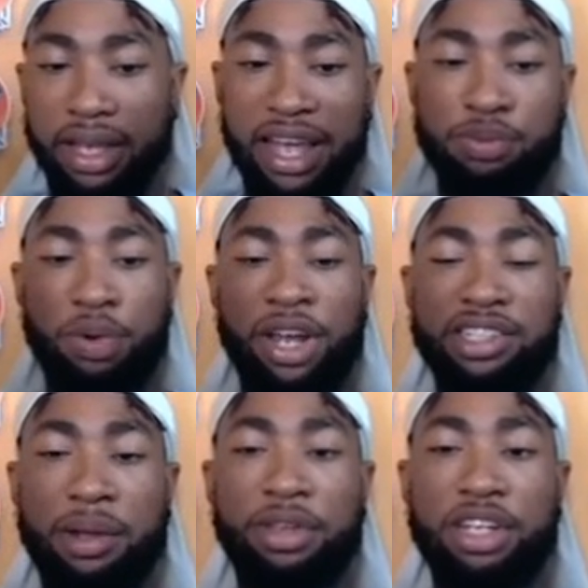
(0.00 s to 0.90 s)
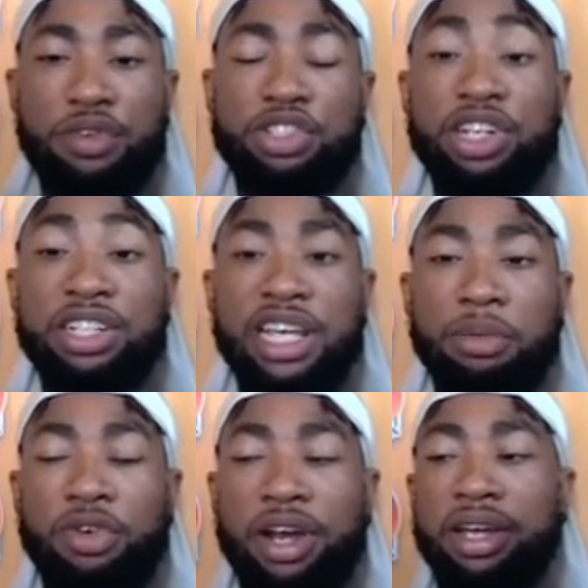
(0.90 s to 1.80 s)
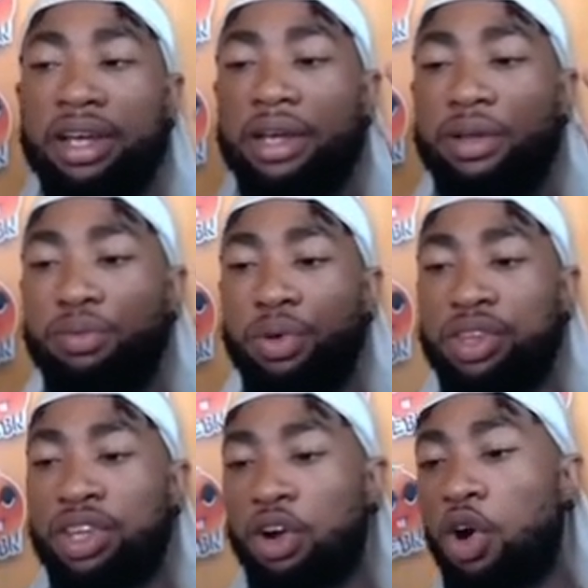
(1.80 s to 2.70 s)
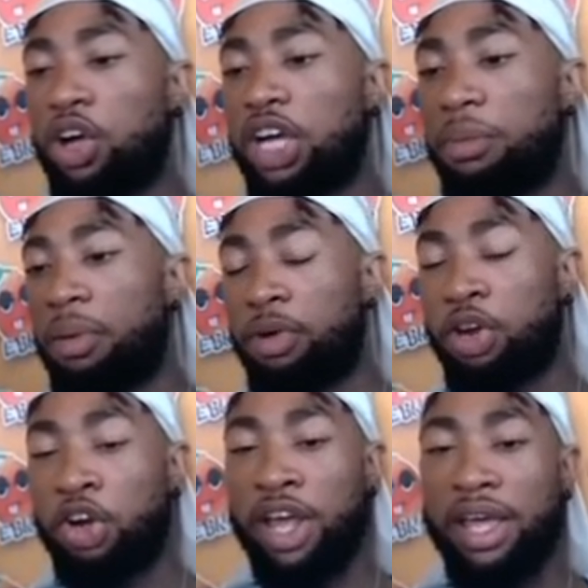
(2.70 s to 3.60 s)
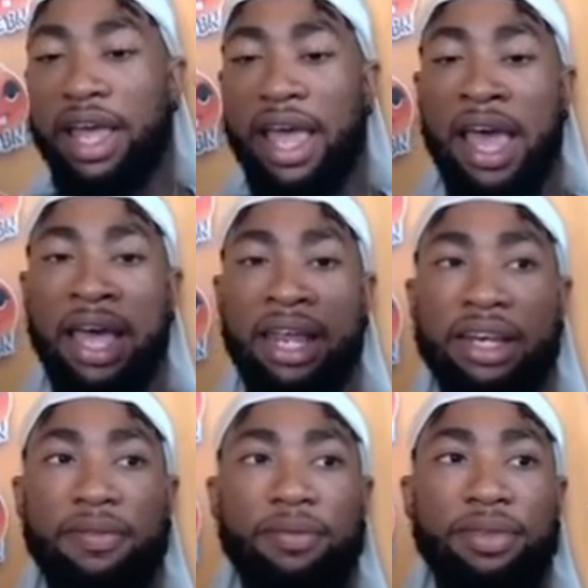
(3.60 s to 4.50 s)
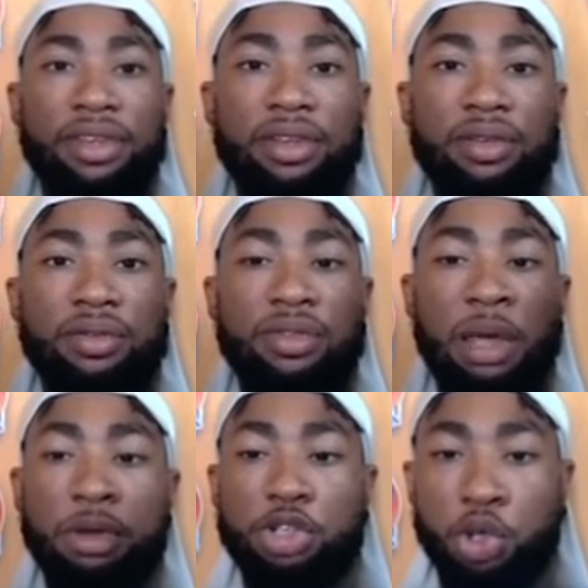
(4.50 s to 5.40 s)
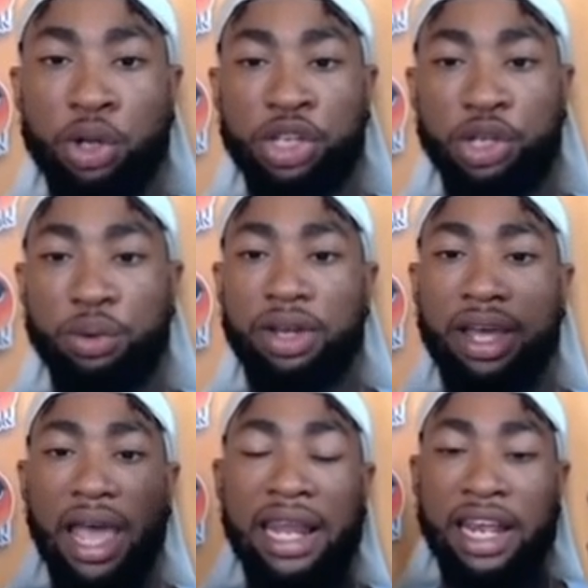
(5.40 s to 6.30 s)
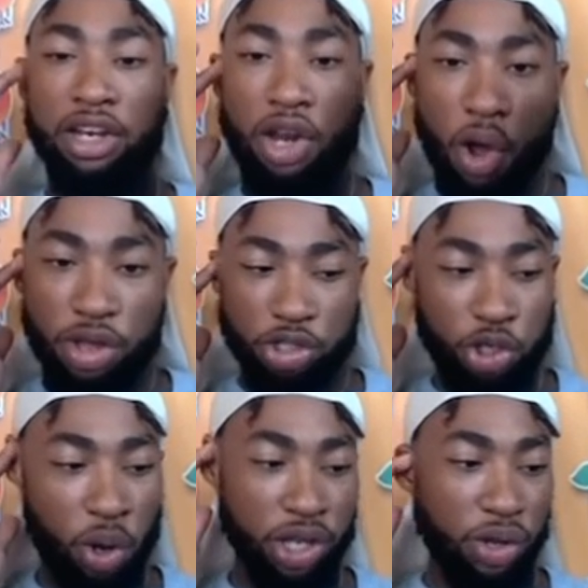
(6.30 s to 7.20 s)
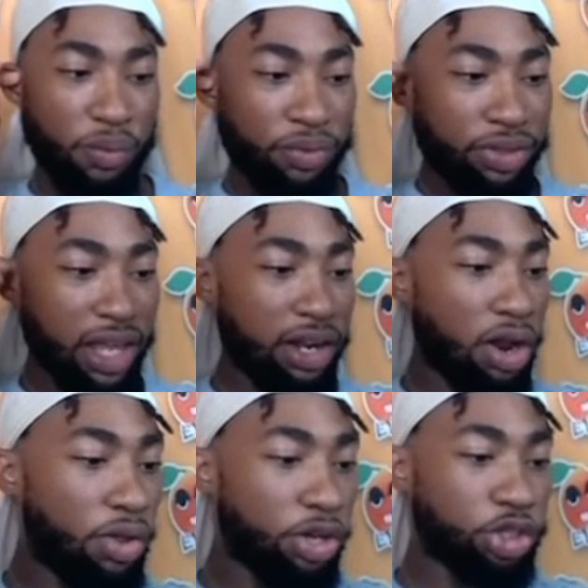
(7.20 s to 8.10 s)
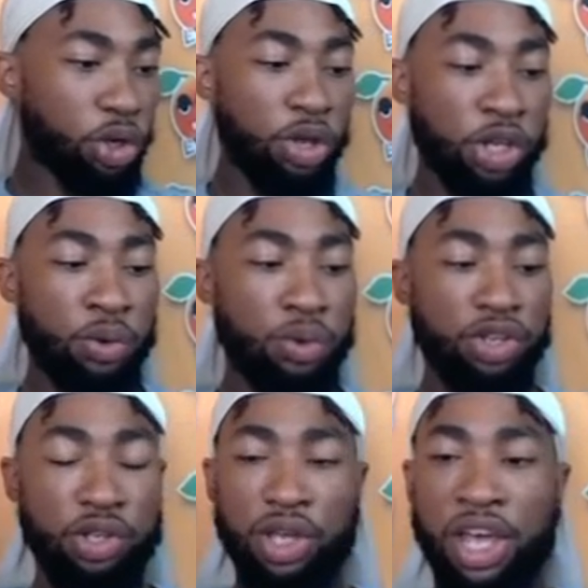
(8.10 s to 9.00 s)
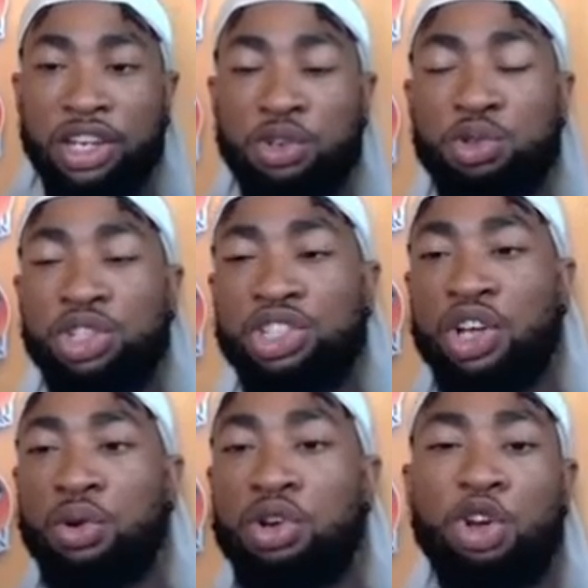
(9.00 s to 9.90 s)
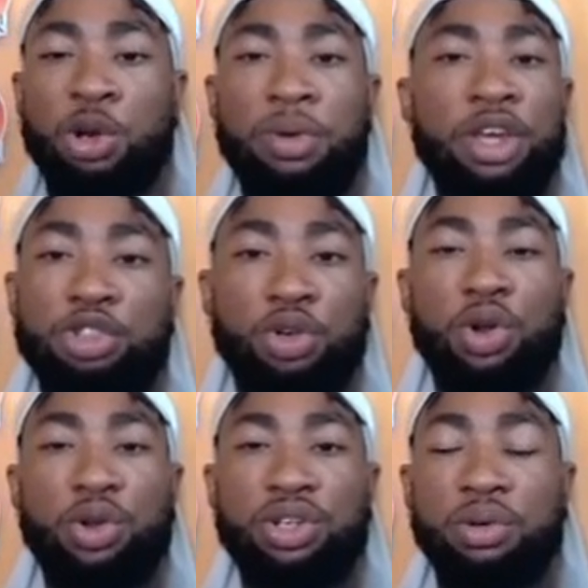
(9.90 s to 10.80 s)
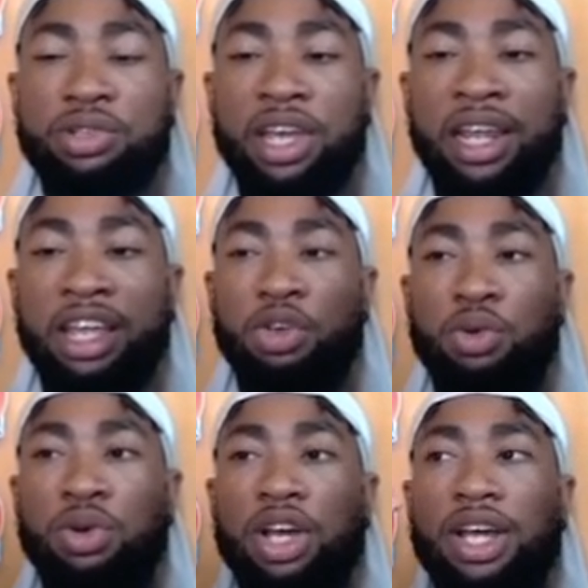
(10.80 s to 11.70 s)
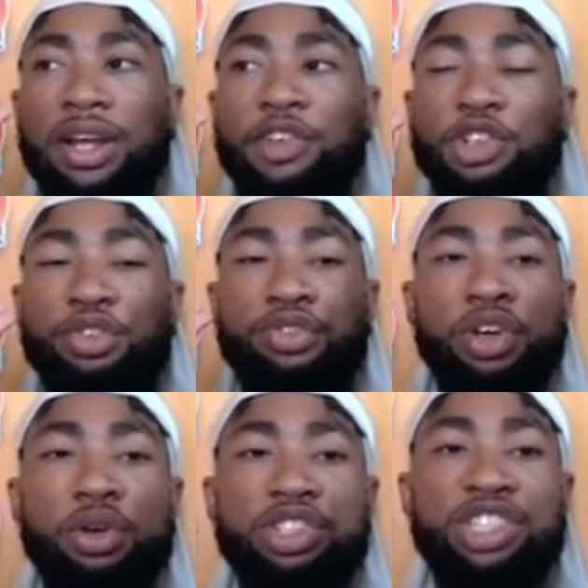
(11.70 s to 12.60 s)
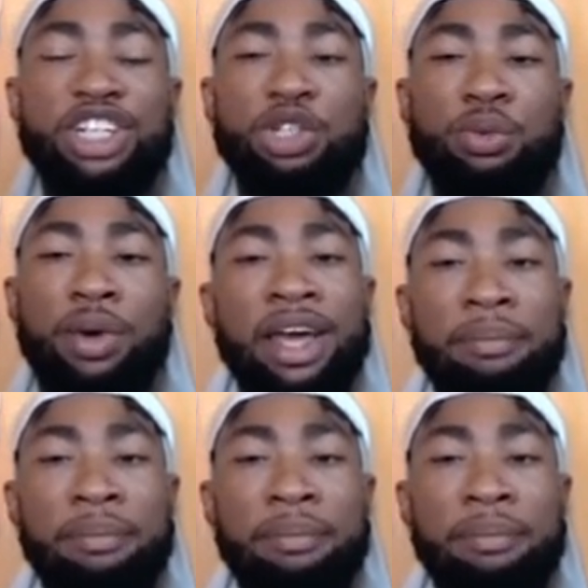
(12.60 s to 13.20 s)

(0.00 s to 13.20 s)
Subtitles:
it's bringing something different to the table, right? They're all coming up on the internet and they be trolling you. And they know they're trolling you. They know they're trolling you and you just don't know you're being trolled. You know what I'm saying? Like, you just feel such a way